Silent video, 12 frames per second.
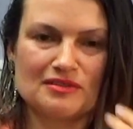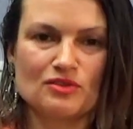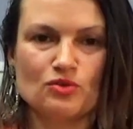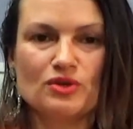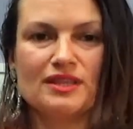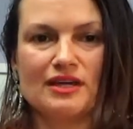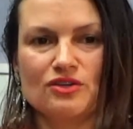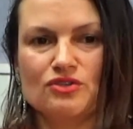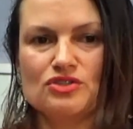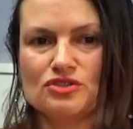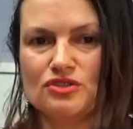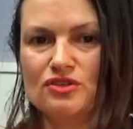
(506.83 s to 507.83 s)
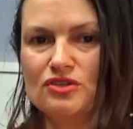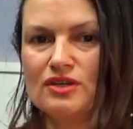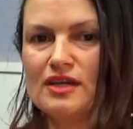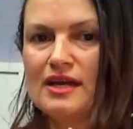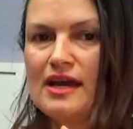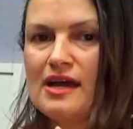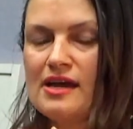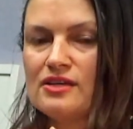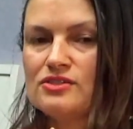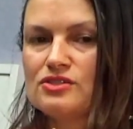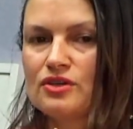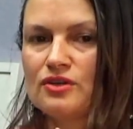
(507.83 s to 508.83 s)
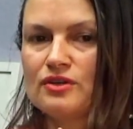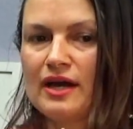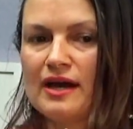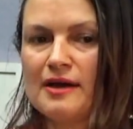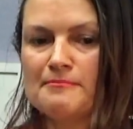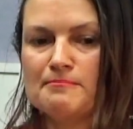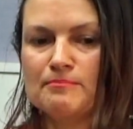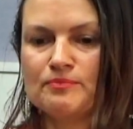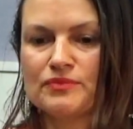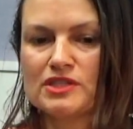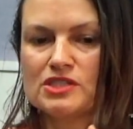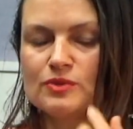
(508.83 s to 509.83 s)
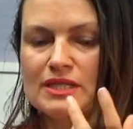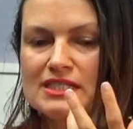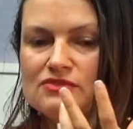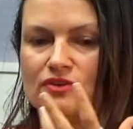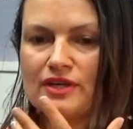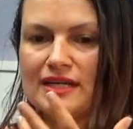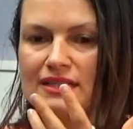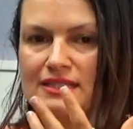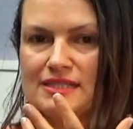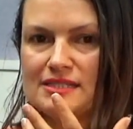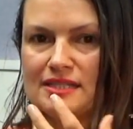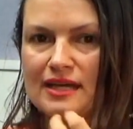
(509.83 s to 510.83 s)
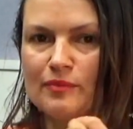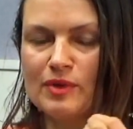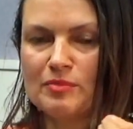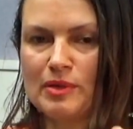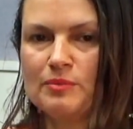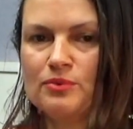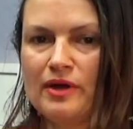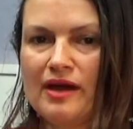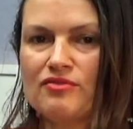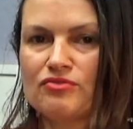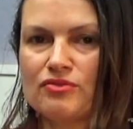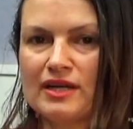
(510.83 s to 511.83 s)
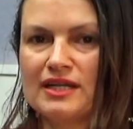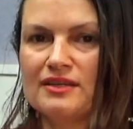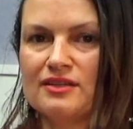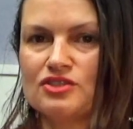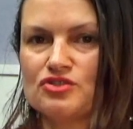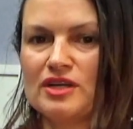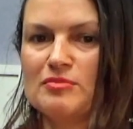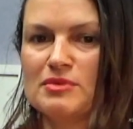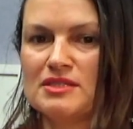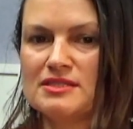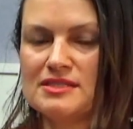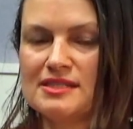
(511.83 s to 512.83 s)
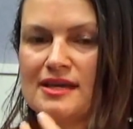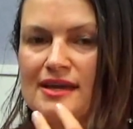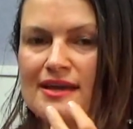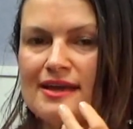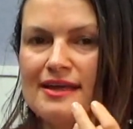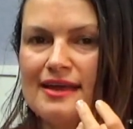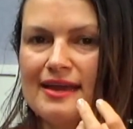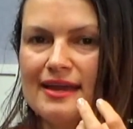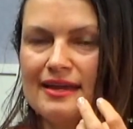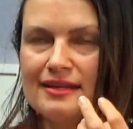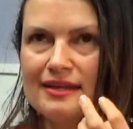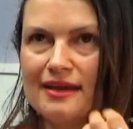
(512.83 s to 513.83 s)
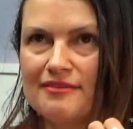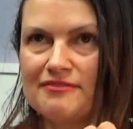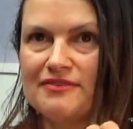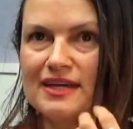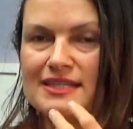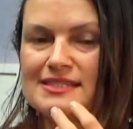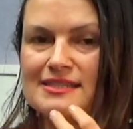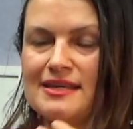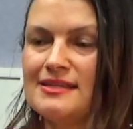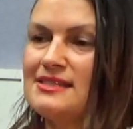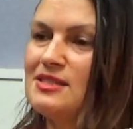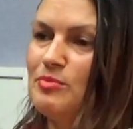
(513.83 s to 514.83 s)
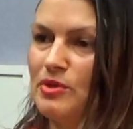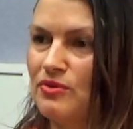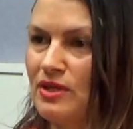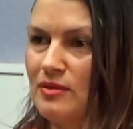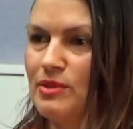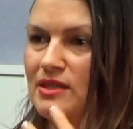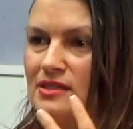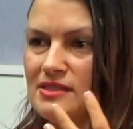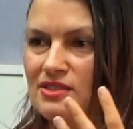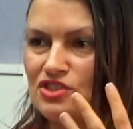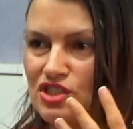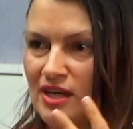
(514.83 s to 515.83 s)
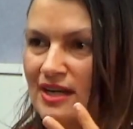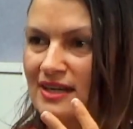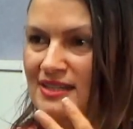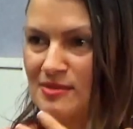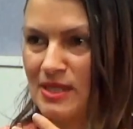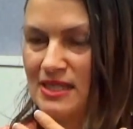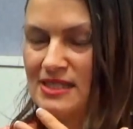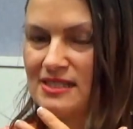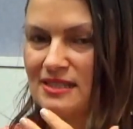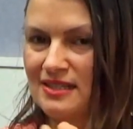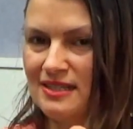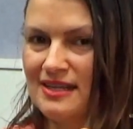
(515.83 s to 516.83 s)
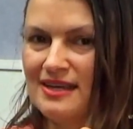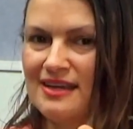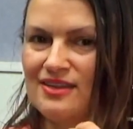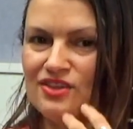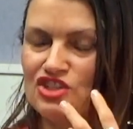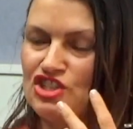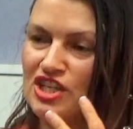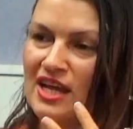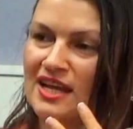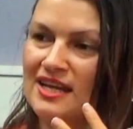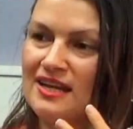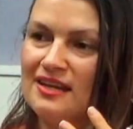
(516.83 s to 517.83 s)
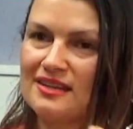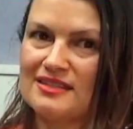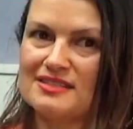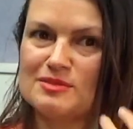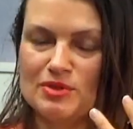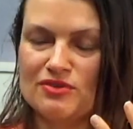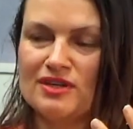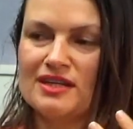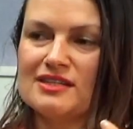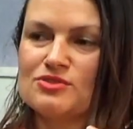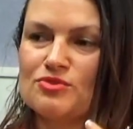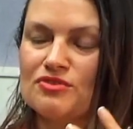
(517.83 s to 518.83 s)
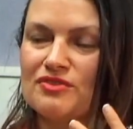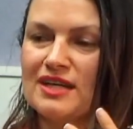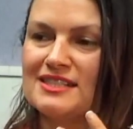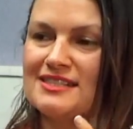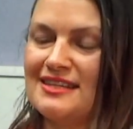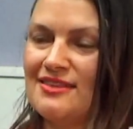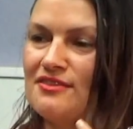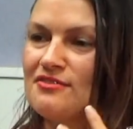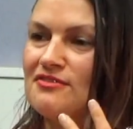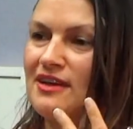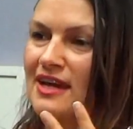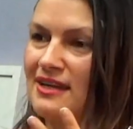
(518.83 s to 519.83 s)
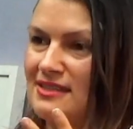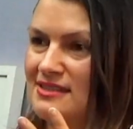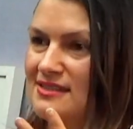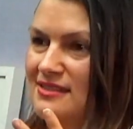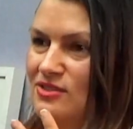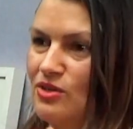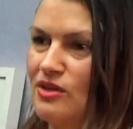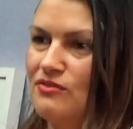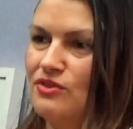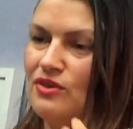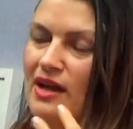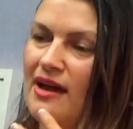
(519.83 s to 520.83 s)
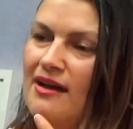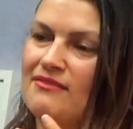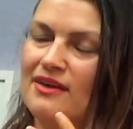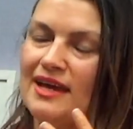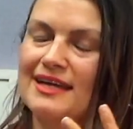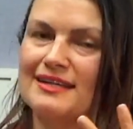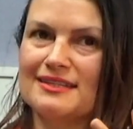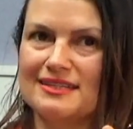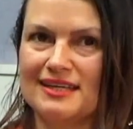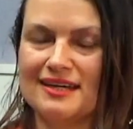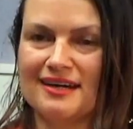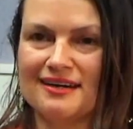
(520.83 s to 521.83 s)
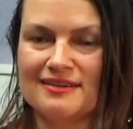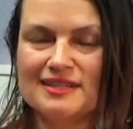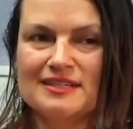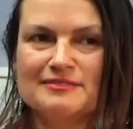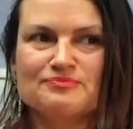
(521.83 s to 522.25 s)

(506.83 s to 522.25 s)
look that you do. So it is very holistic. And when people have regular treatments, it affects their spirit because in Chinese medicine, the Shen, the spirit, is reflected in the face. So if you have a clear,